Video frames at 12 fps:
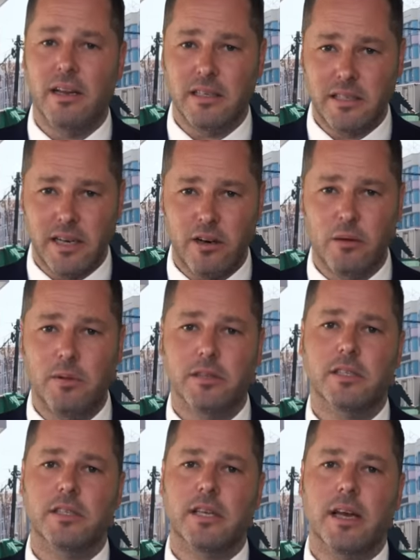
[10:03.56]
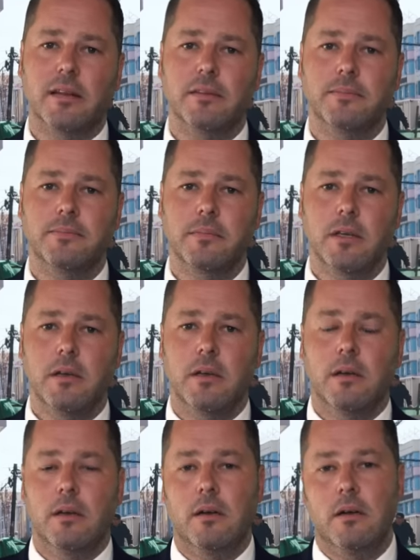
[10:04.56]
in a terrible state.
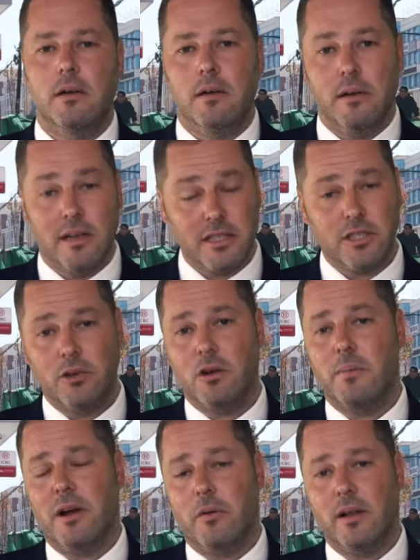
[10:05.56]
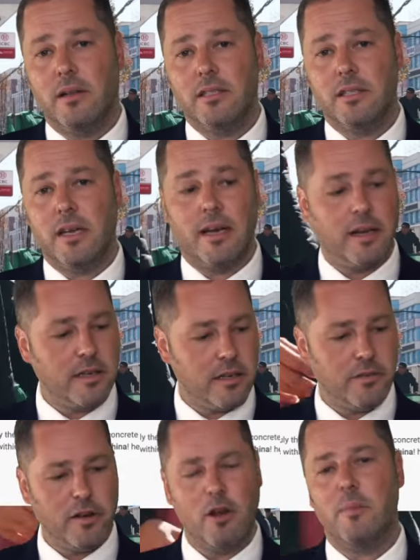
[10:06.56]
Let's talk about real estate. I did a
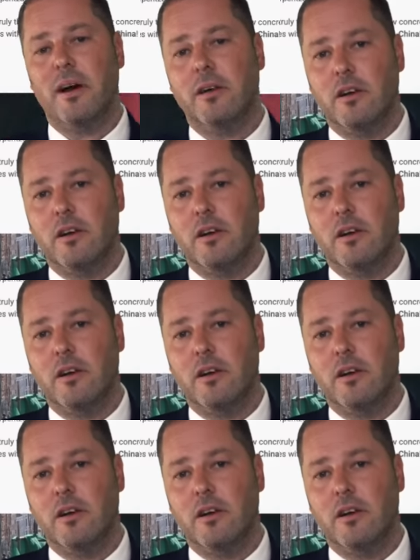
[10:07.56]
video about